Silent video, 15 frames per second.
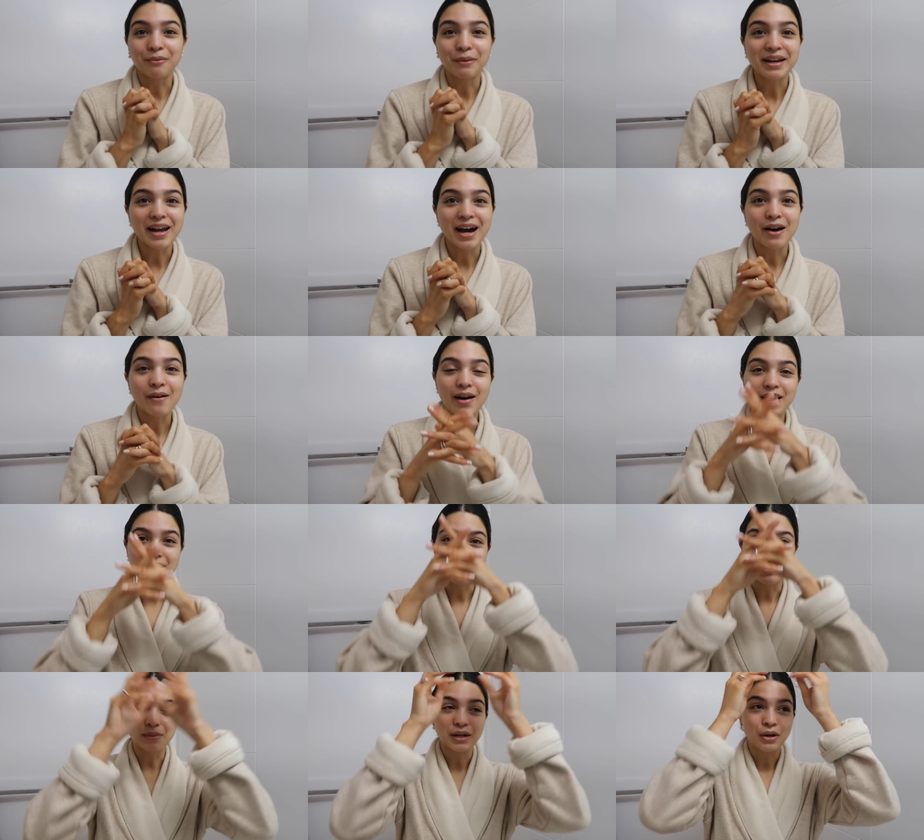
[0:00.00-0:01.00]
Right now I
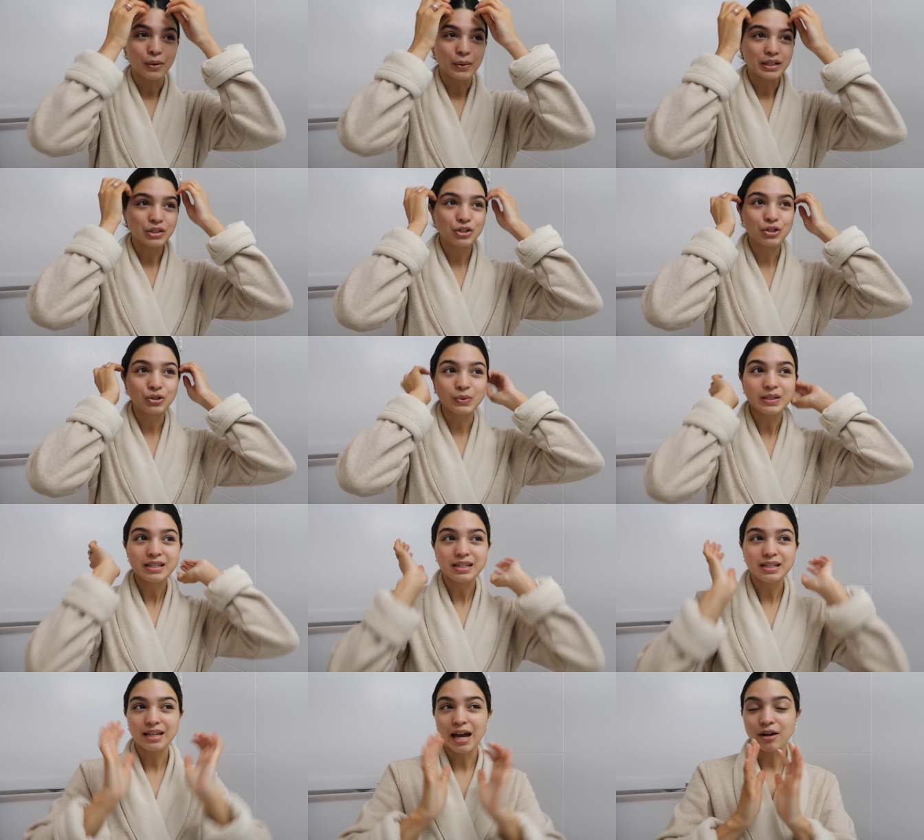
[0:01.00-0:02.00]
am going to
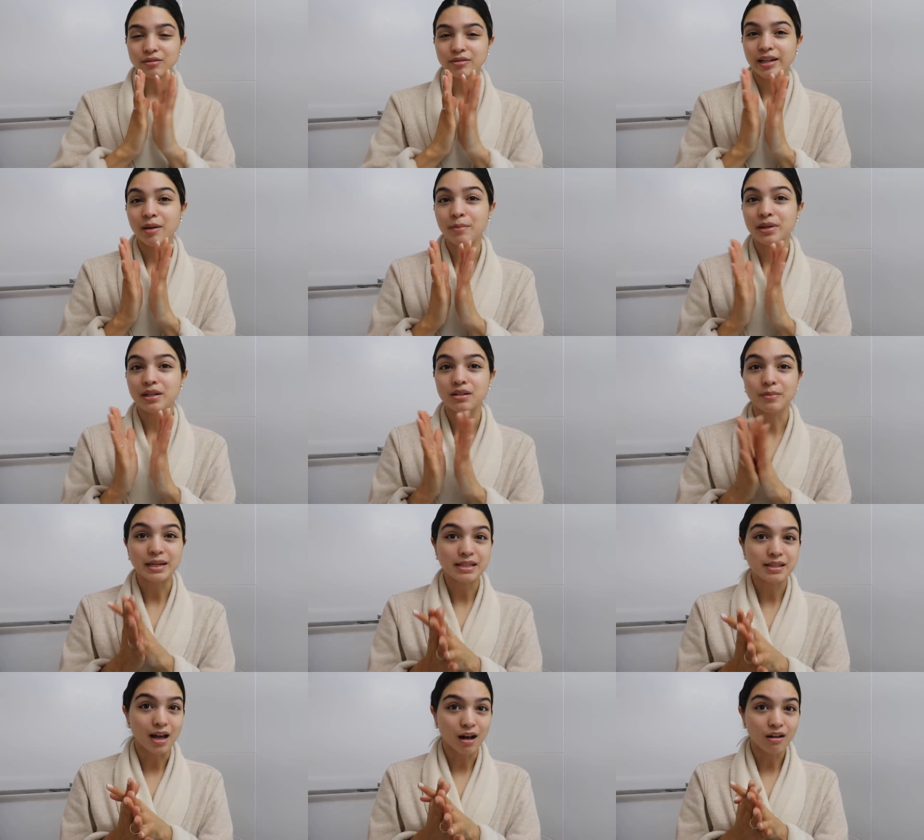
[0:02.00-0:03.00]
sit down, take a minute to
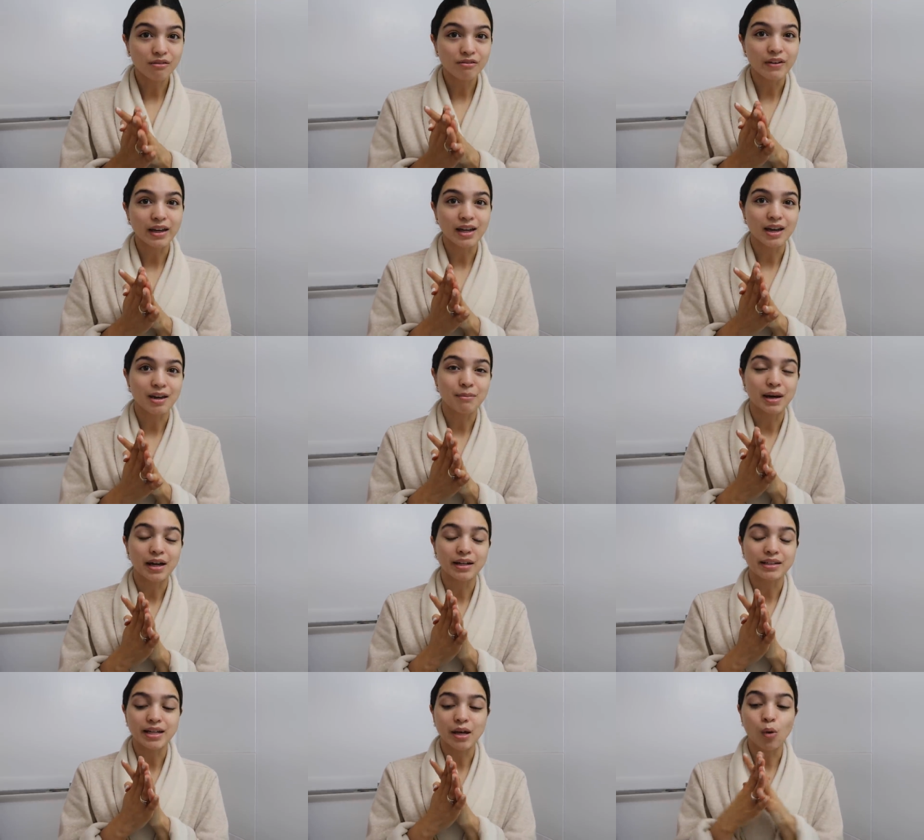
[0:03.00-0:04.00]
myself and get
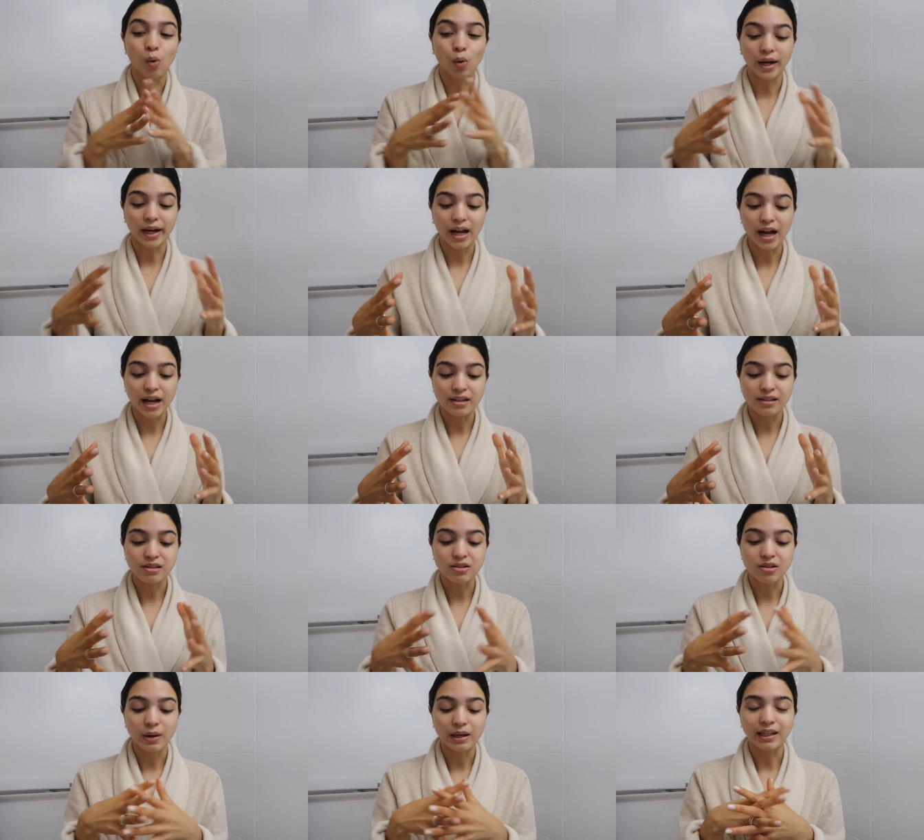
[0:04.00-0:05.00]
my day organized.
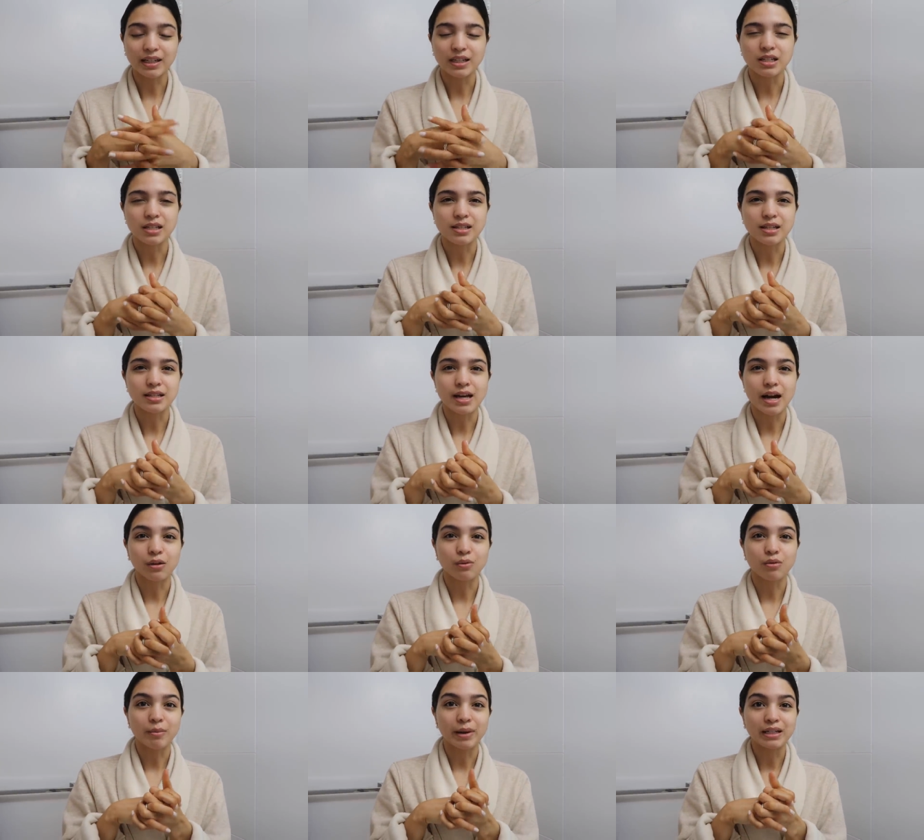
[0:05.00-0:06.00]
So I like to sit down
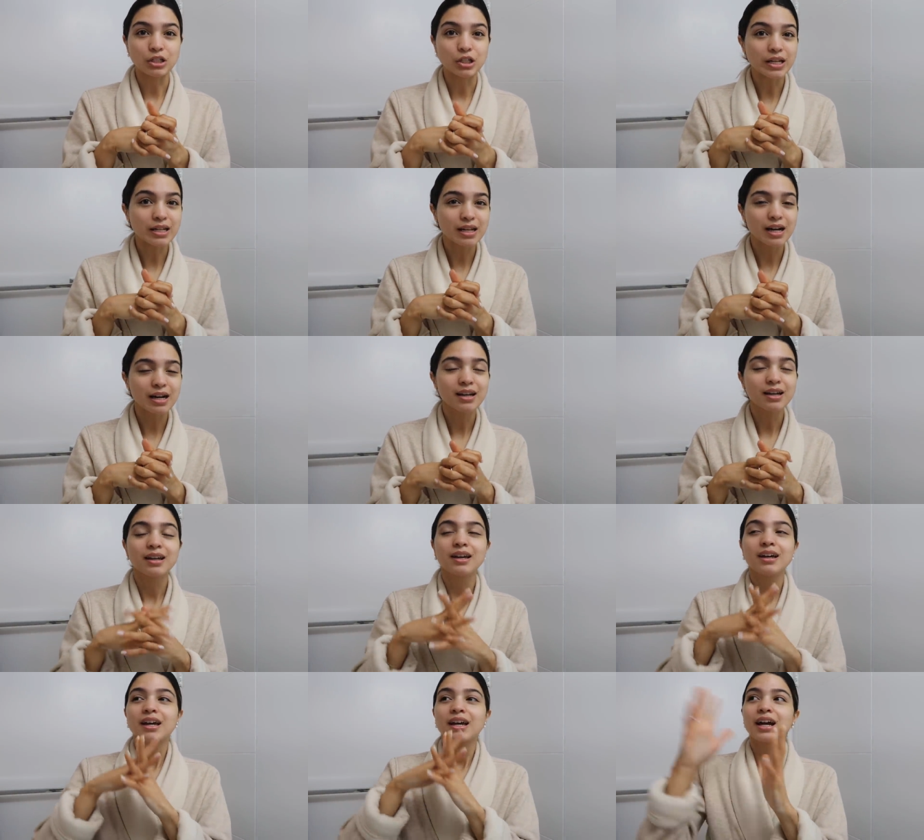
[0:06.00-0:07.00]
with my agenda,
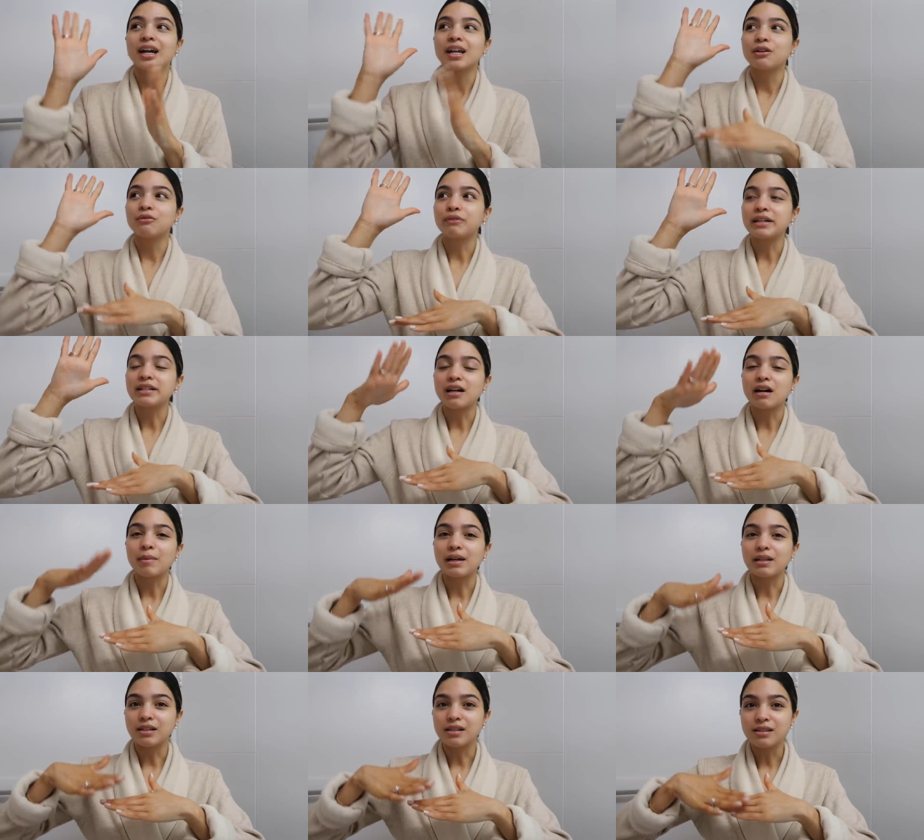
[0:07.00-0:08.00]
kind of write down
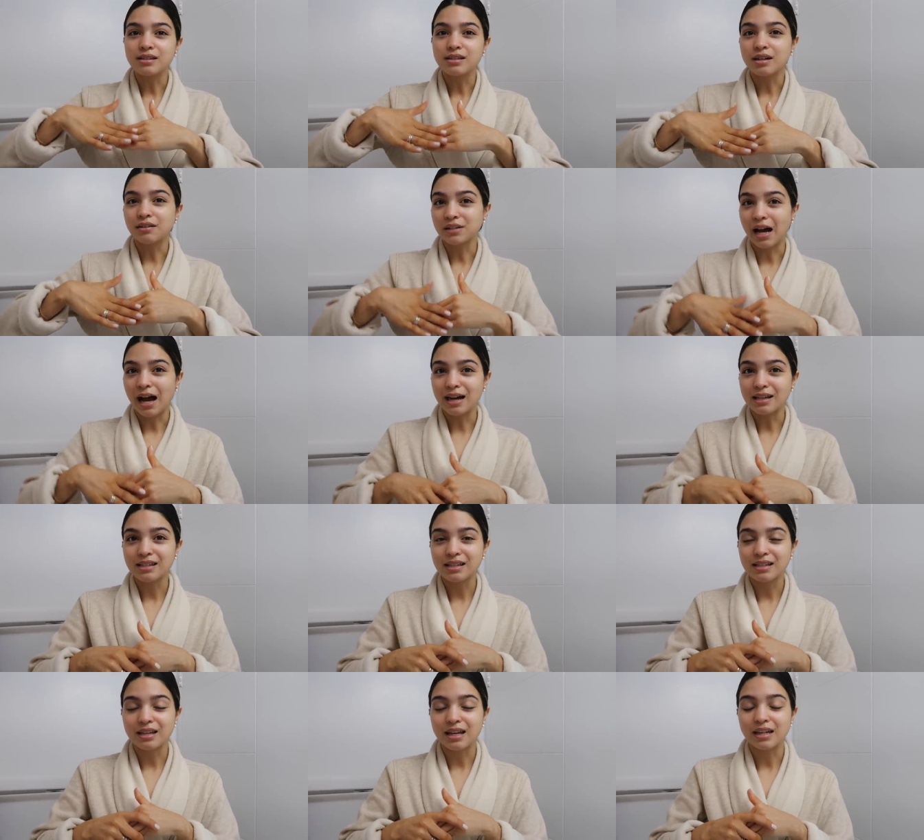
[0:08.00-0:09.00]
my list of
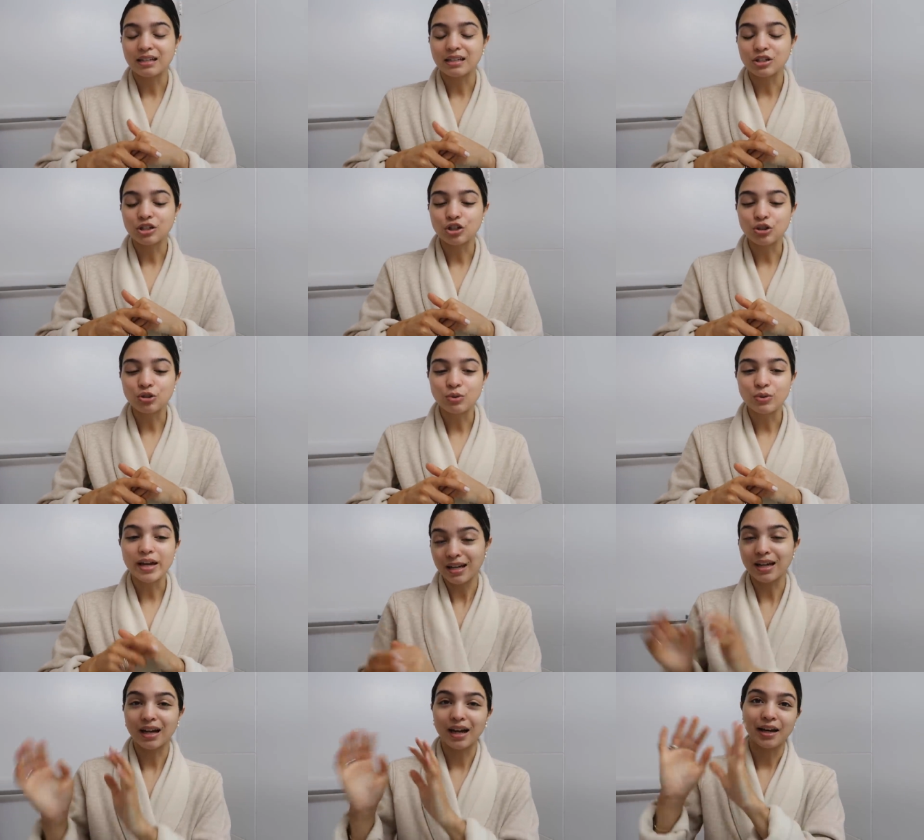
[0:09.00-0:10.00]
tasks that I need to do
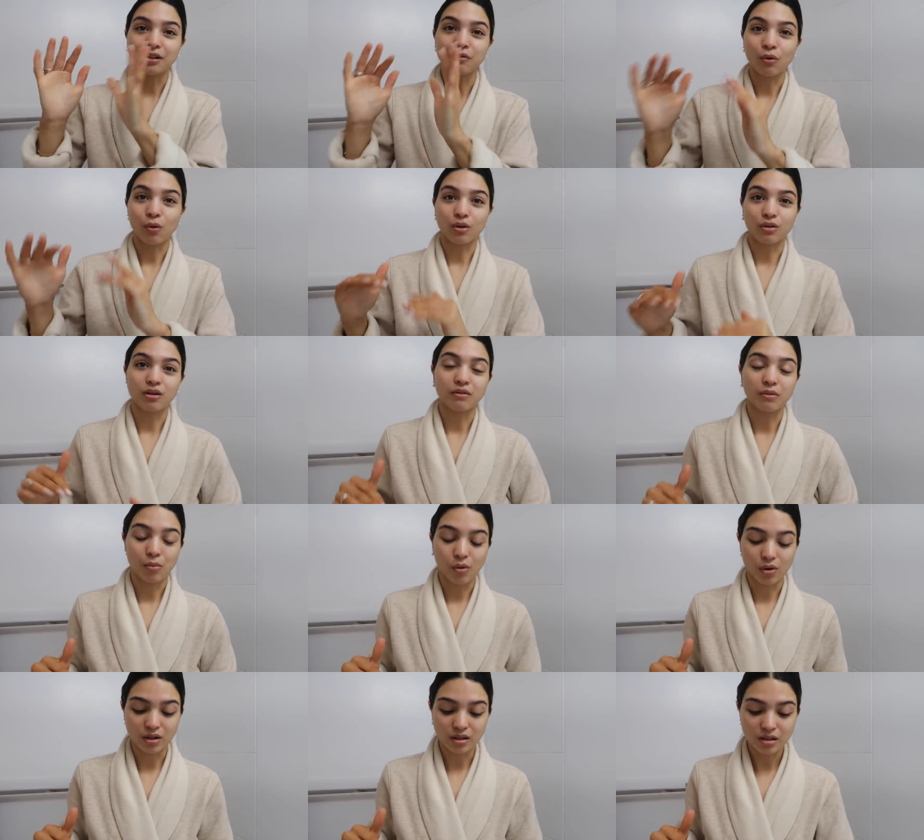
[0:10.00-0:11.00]
in kind of order of
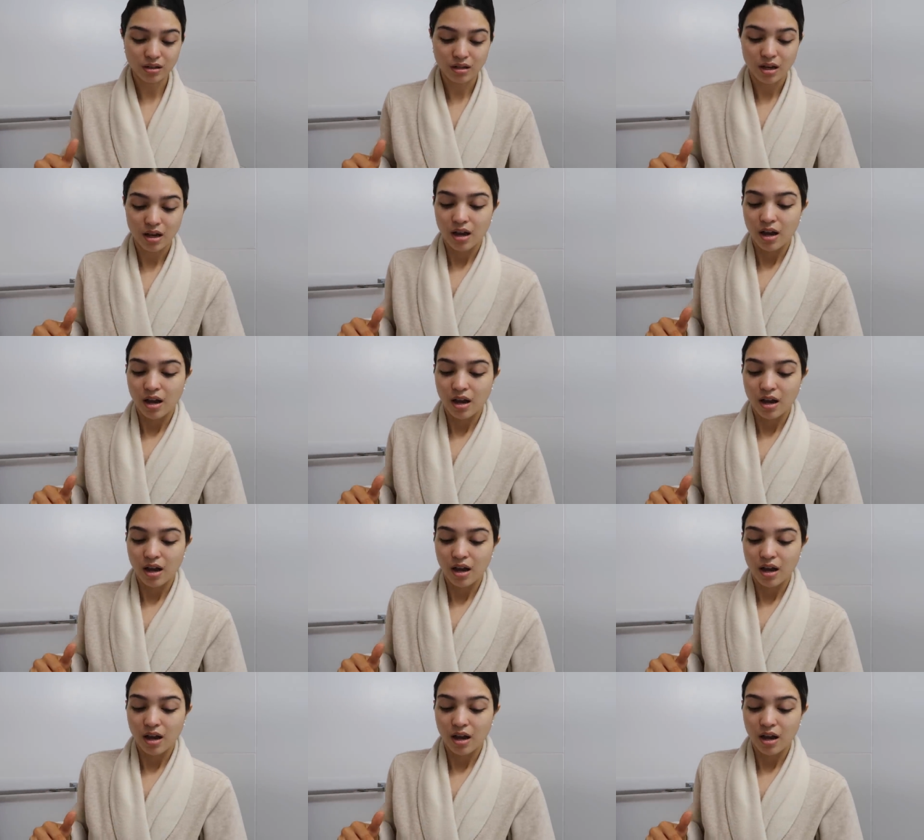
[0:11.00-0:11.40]
importance.